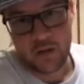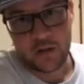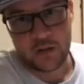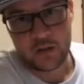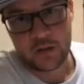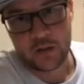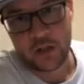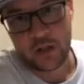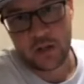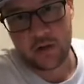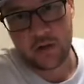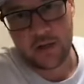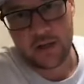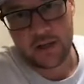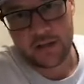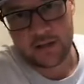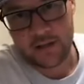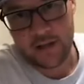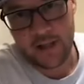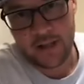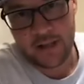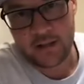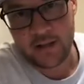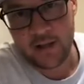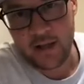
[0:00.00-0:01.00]
So a
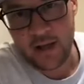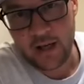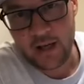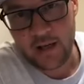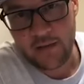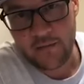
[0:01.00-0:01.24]
6-day